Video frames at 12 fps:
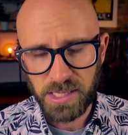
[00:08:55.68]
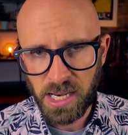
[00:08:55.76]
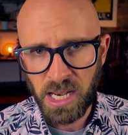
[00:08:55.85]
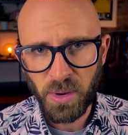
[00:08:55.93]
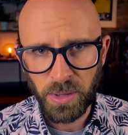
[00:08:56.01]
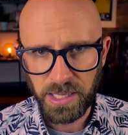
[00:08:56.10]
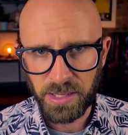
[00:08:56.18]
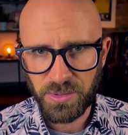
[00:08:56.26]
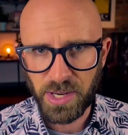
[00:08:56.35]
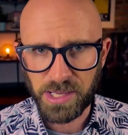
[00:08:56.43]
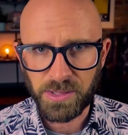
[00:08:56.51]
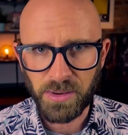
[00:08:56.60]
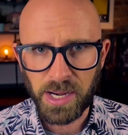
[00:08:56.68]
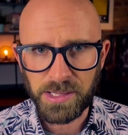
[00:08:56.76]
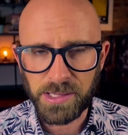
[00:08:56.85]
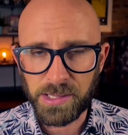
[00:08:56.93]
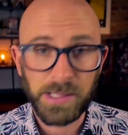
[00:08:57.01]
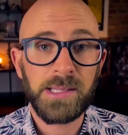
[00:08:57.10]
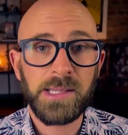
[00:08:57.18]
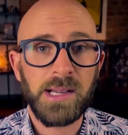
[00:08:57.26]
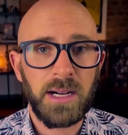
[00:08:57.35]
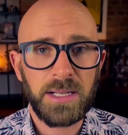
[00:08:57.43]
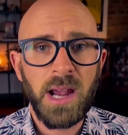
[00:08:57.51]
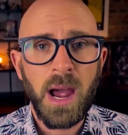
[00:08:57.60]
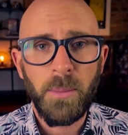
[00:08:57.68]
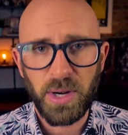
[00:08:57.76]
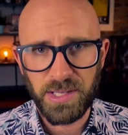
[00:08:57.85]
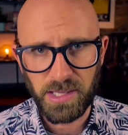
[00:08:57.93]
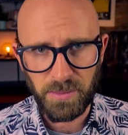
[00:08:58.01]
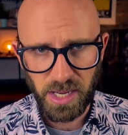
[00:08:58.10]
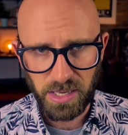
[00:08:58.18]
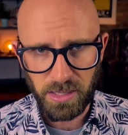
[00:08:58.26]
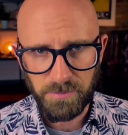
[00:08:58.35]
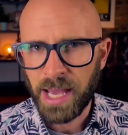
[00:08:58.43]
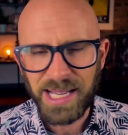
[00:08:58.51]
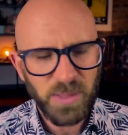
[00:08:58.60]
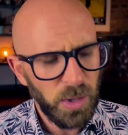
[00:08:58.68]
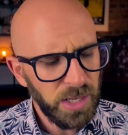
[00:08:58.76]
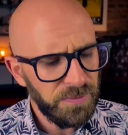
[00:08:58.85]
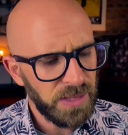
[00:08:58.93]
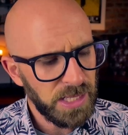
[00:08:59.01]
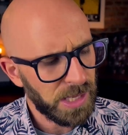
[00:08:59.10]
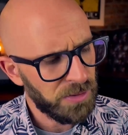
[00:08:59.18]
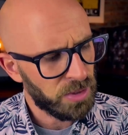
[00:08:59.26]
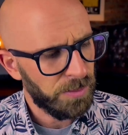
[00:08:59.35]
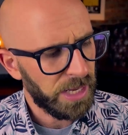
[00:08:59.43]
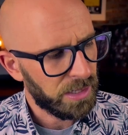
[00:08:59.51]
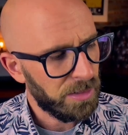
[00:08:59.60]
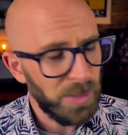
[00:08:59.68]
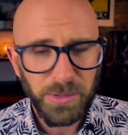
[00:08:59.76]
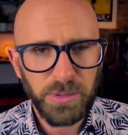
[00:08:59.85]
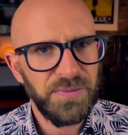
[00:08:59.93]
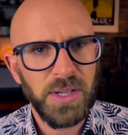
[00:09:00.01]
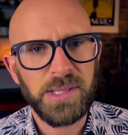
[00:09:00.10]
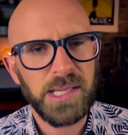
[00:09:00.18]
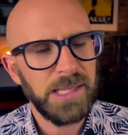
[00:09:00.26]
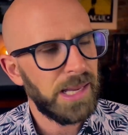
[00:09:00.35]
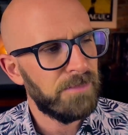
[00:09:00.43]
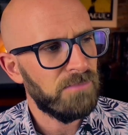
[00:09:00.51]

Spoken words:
to lower the interest rates and start printing money. And what if the central banker, well, he refused and he said,